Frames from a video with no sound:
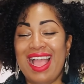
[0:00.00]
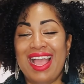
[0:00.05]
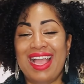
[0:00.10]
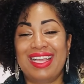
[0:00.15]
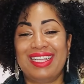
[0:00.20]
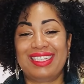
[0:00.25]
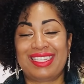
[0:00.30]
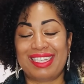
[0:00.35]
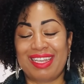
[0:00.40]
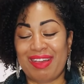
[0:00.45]

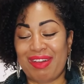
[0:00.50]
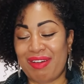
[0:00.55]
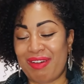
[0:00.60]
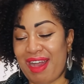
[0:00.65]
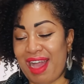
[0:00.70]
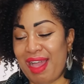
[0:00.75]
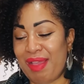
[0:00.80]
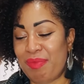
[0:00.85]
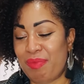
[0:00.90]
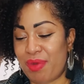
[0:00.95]
And so
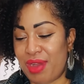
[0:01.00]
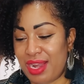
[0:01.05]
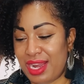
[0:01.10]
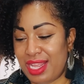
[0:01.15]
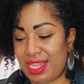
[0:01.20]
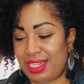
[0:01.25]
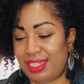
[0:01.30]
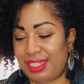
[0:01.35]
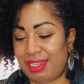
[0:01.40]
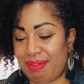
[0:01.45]
I
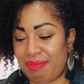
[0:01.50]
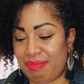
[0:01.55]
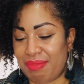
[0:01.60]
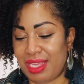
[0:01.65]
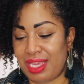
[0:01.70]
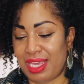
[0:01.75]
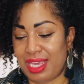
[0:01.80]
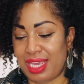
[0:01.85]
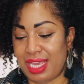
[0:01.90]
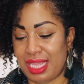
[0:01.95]
wanted
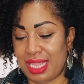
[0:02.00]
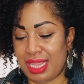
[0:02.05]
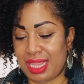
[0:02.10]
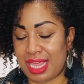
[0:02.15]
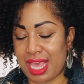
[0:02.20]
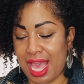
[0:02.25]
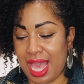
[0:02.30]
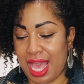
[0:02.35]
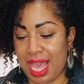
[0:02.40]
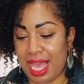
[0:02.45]
something
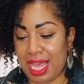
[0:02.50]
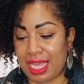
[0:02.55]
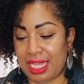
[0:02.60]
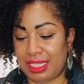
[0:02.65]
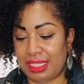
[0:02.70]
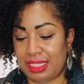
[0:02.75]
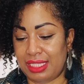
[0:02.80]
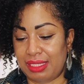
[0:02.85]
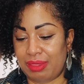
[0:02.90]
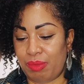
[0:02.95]
that
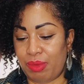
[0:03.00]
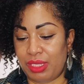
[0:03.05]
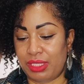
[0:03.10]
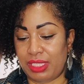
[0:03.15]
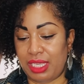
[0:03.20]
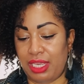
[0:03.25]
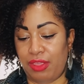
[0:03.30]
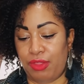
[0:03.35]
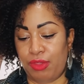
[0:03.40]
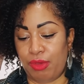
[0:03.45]
was
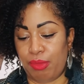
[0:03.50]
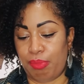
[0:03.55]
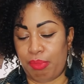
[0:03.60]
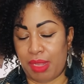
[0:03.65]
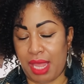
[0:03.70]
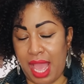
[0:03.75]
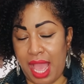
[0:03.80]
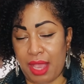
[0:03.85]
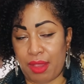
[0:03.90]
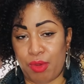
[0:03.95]
either
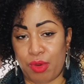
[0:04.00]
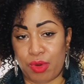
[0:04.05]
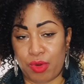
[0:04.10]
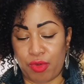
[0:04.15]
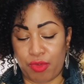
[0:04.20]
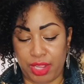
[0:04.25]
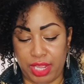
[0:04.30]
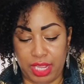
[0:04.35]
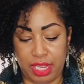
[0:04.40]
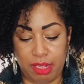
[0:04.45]
black or
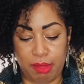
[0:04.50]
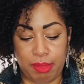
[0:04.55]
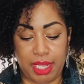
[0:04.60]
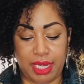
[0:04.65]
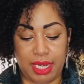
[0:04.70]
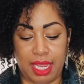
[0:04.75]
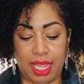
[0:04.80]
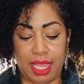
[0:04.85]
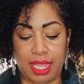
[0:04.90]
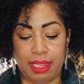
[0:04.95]
cream.
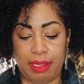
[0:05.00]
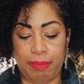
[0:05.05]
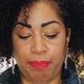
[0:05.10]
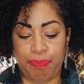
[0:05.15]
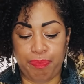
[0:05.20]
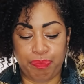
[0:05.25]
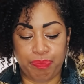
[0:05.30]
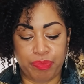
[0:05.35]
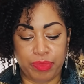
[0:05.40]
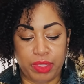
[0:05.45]
And I
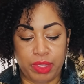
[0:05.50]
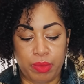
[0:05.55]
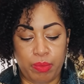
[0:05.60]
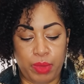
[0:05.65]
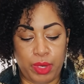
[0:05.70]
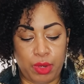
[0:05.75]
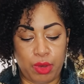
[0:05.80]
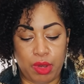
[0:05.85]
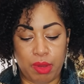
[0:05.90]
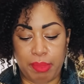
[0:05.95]

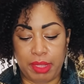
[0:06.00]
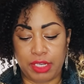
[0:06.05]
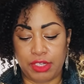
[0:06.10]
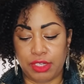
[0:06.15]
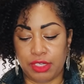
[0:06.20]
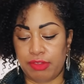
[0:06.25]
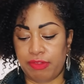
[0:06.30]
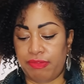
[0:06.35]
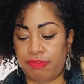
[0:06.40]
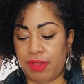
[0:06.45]
went on a
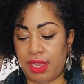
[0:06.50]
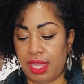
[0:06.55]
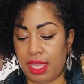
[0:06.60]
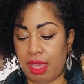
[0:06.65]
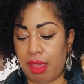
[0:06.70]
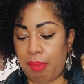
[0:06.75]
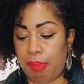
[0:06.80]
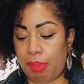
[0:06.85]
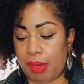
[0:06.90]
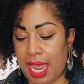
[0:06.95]
mission to find
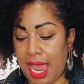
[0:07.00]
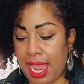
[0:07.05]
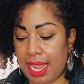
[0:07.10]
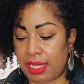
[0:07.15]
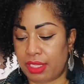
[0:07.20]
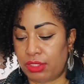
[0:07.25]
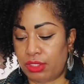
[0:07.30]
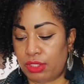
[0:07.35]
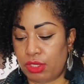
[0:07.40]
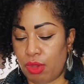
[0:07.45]
a
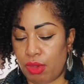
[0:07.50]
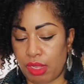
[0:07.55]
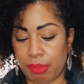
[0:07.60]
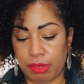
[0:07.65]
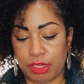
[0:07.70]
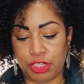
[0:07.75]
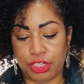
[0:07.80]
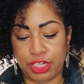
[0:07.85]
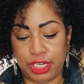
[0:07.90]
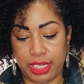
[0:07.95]
black sewing
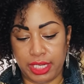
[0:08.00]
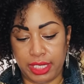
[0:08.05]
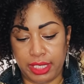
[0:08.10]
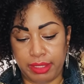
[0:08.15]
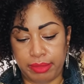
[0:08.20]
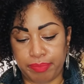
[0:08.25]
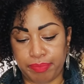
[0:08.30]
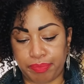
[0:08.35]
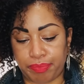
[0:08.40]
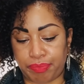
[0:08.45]

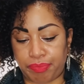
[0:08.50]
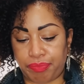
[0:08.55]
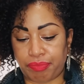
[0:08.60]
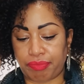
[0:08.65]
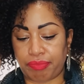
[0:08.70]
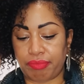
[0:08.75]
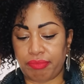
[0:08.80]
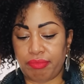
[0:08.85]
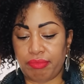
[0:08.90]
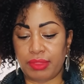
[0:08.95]
machine
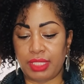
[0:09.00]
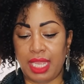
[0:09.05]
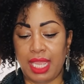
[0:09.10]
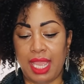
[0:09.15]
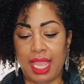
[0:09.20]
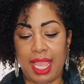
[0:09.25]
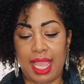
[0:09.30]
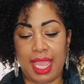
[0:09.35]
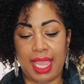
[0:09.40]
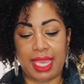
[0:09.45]

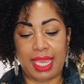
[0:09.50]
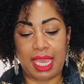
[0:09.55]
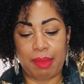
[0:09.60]
and